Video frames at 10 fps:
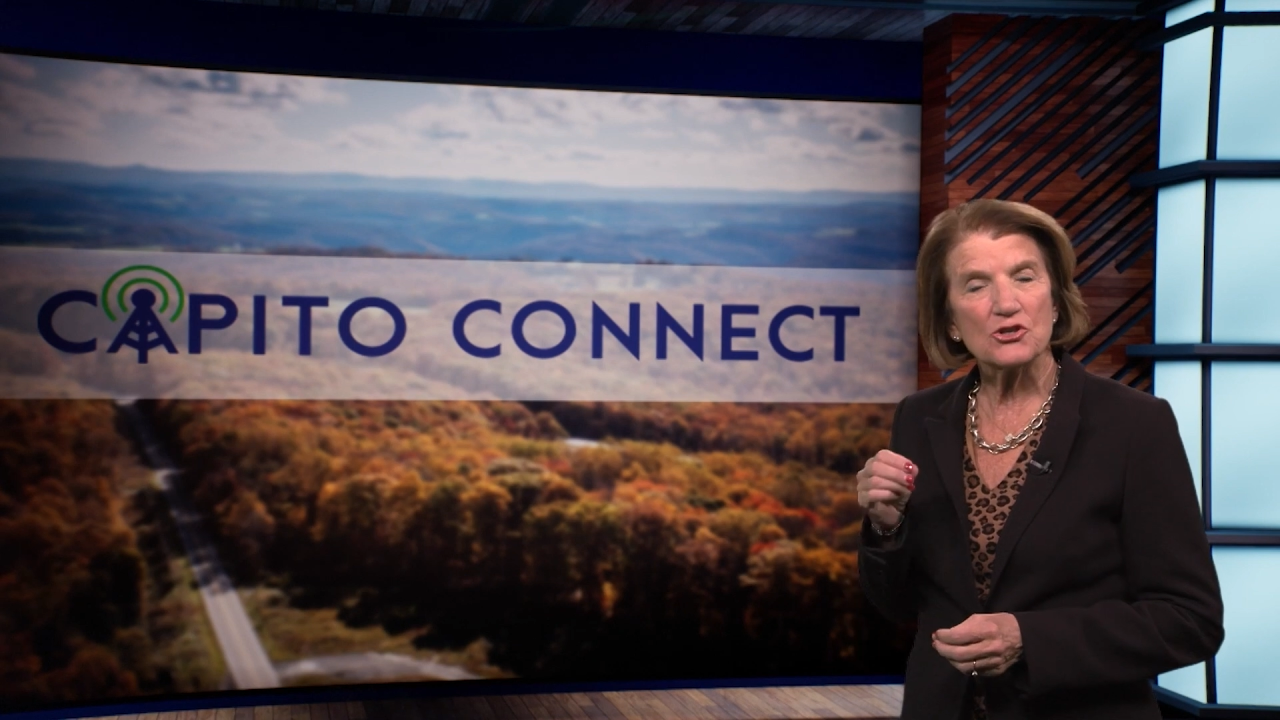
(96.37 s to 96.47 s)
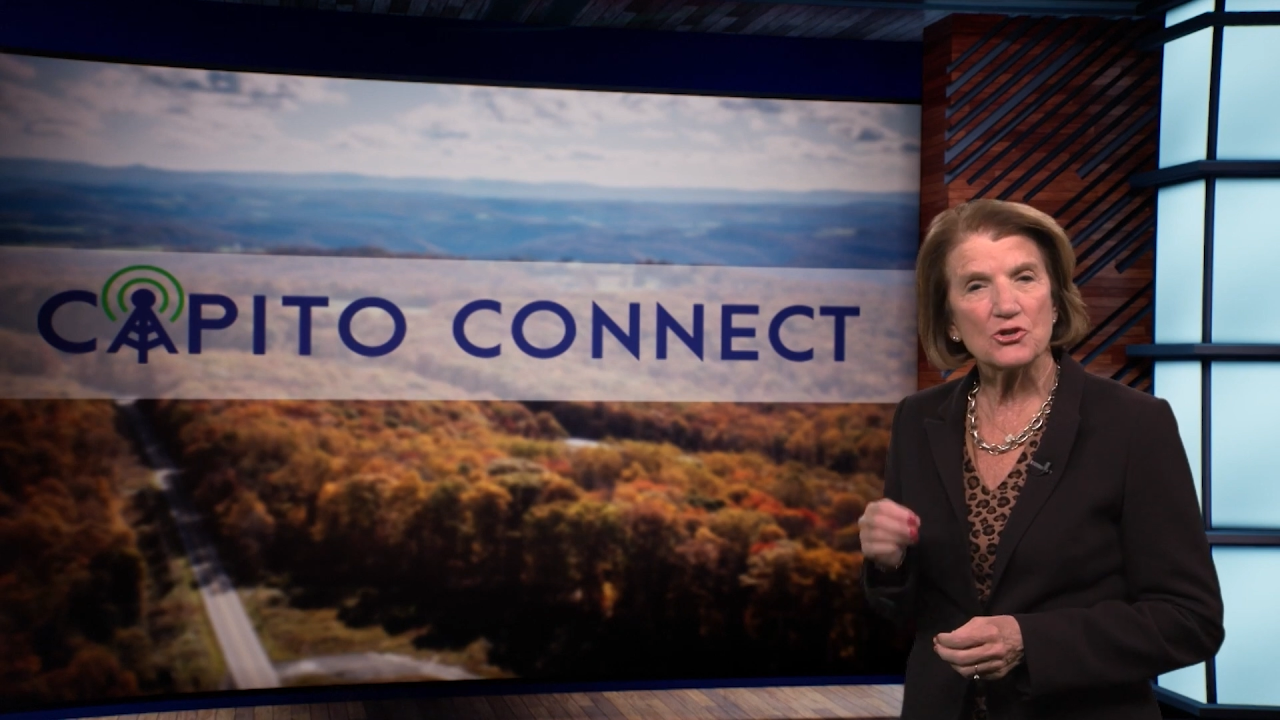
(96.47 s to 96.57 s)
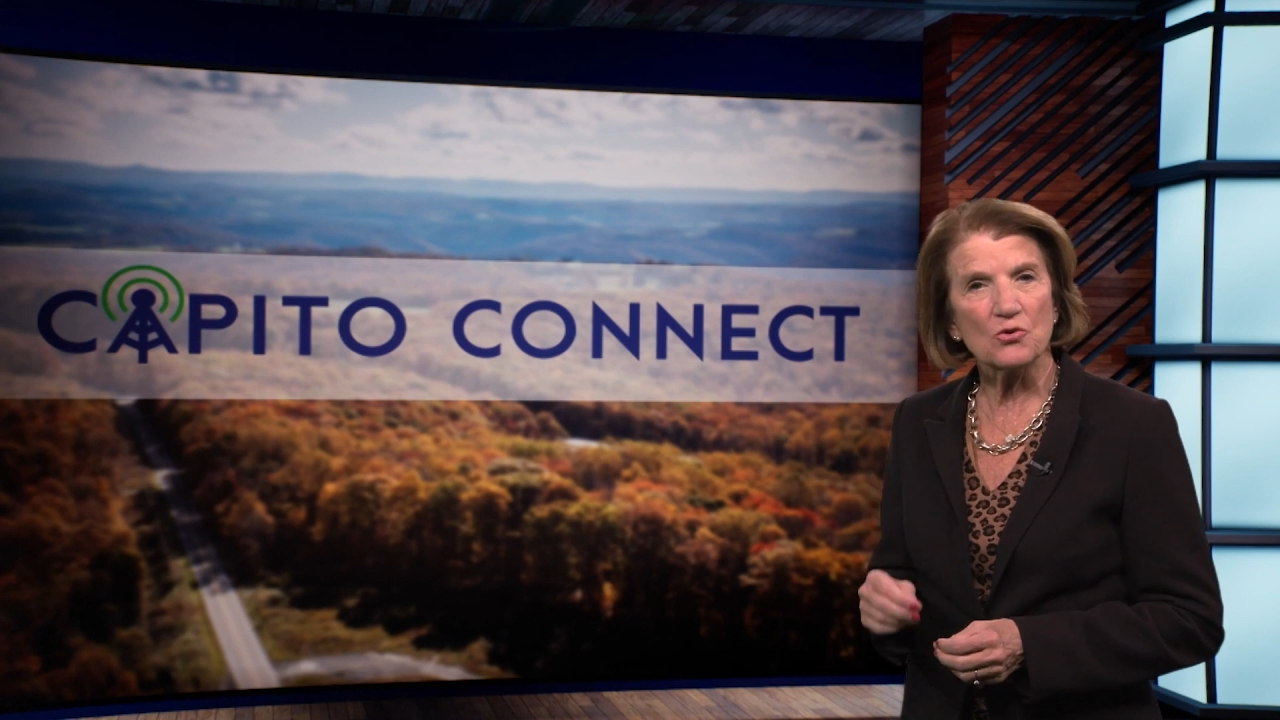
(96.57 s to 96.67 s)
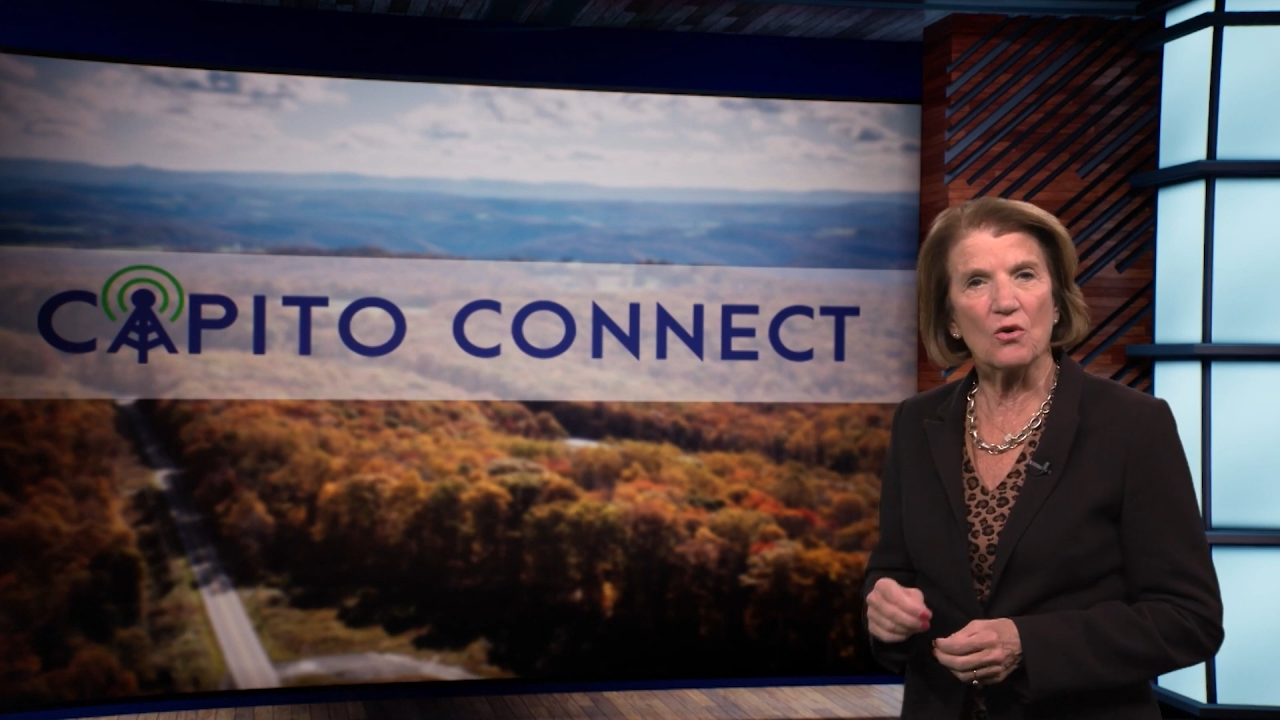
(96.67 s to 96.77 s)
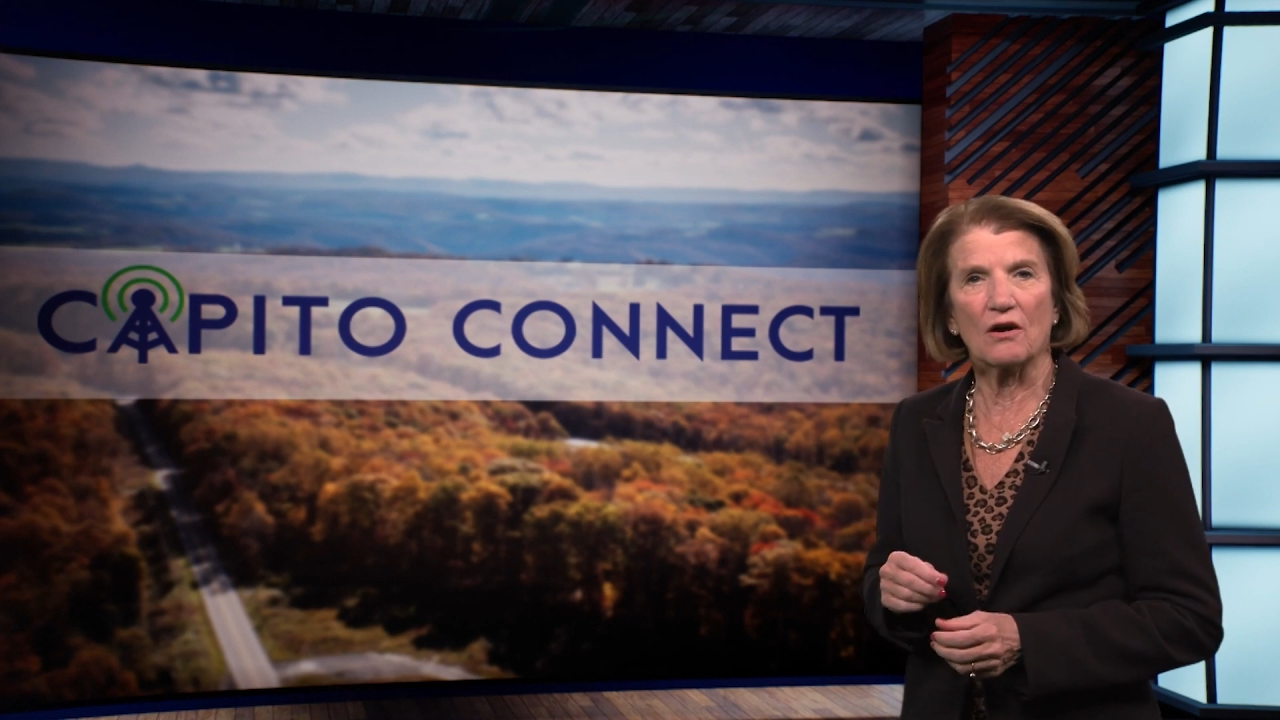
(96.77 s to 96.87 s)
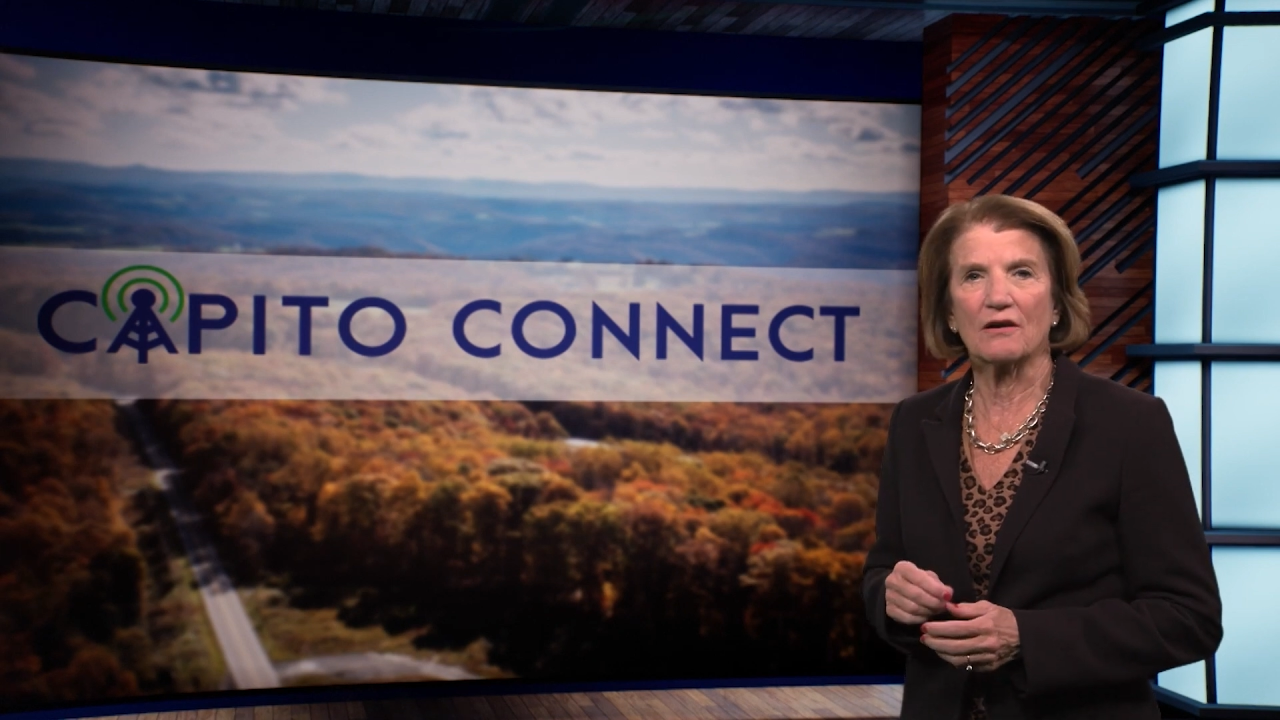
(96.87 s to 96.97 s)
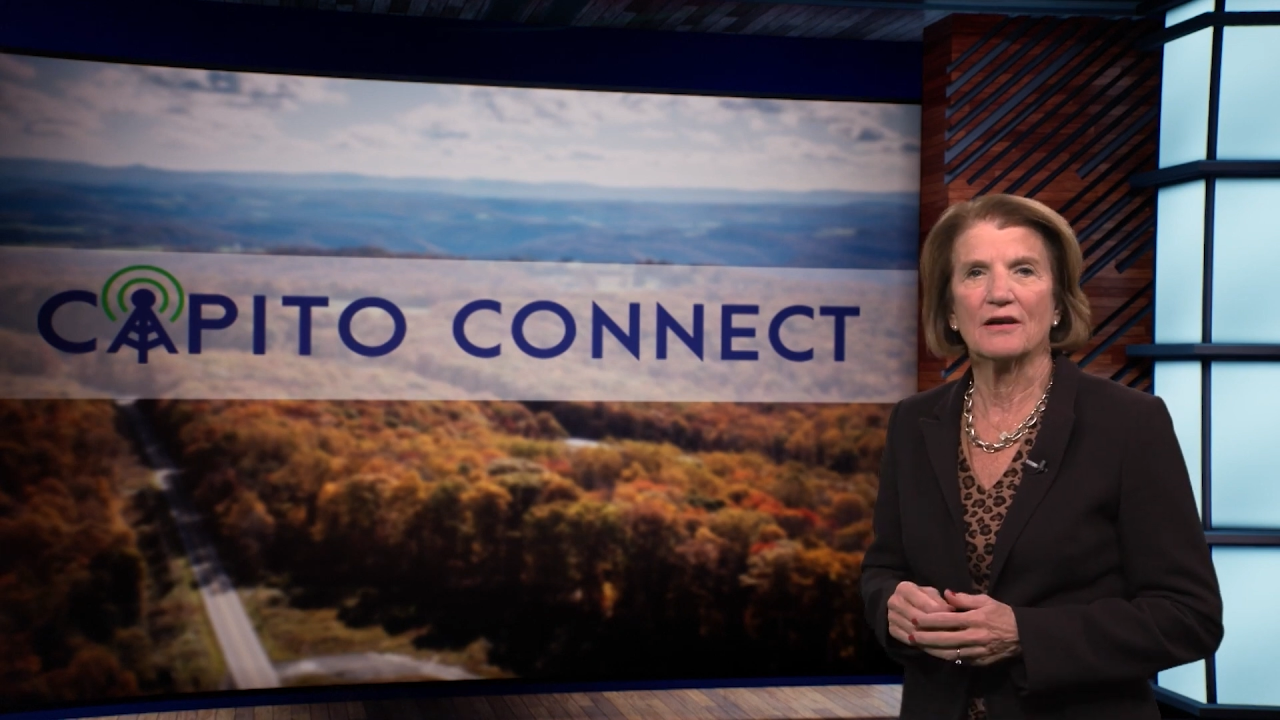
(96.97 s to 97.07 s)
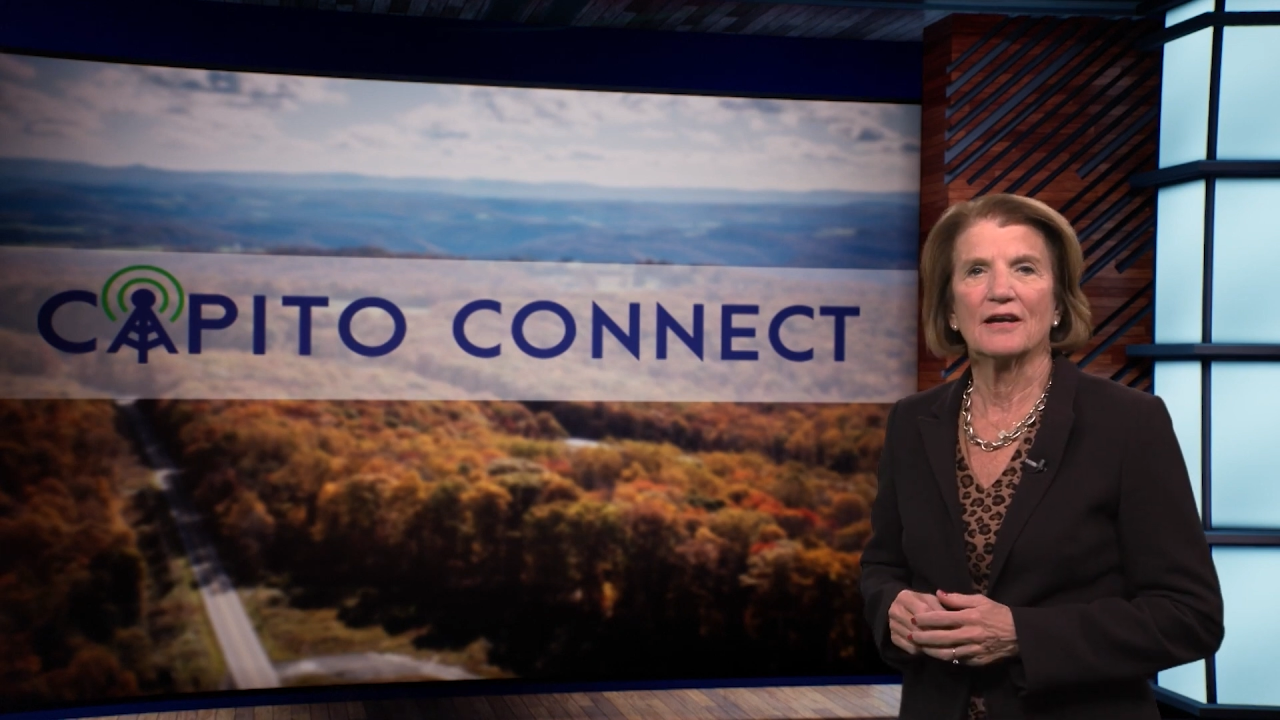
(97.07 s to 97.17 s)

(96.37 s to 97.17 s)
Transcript: sure